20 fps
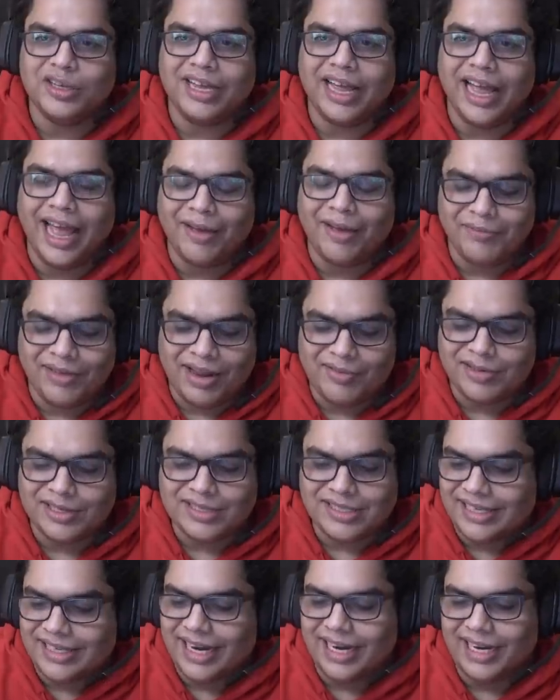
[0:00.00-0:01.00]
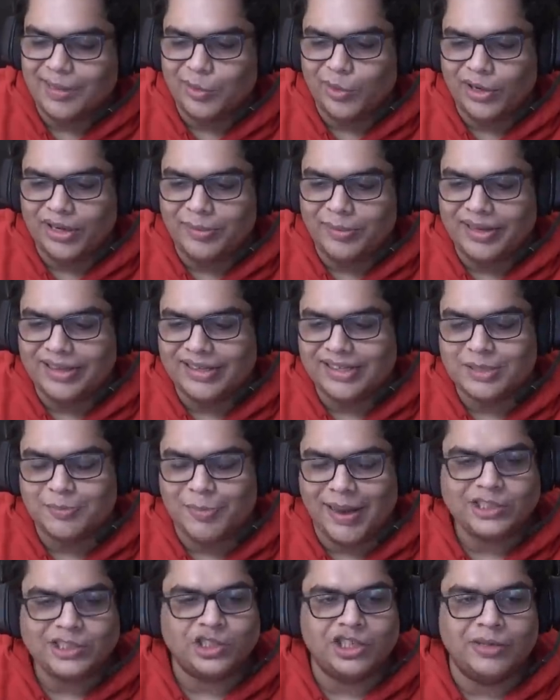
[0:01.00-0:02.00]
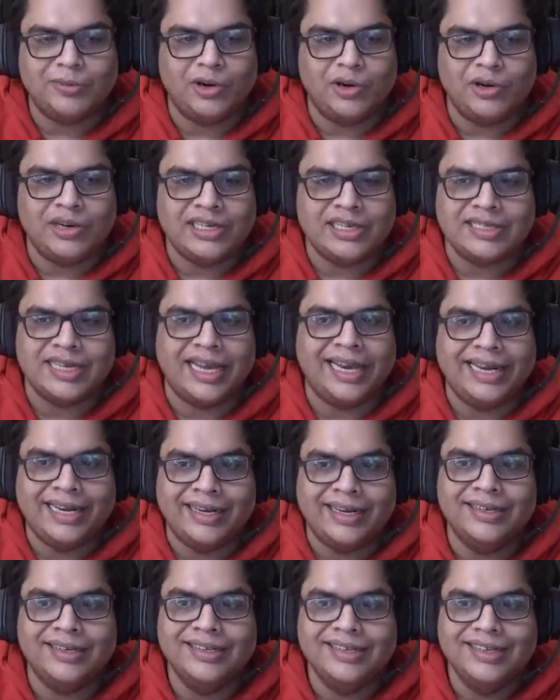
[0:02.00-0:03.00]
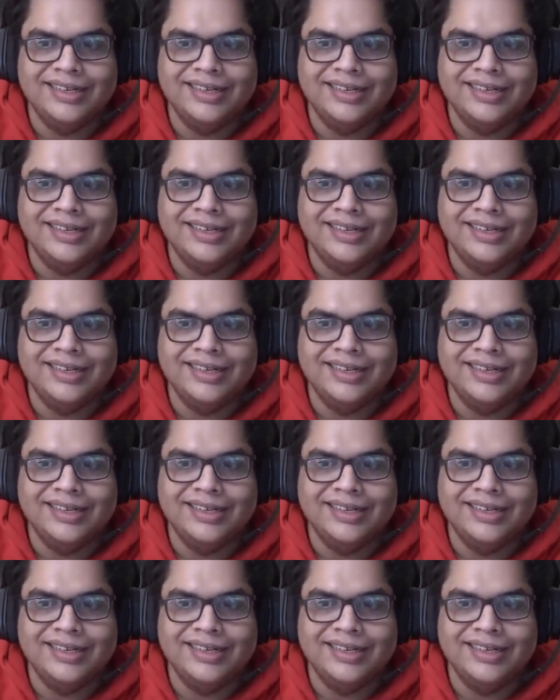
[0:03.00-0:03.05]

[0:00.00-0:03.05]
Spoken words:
I've never seen anybody be this passionate about design.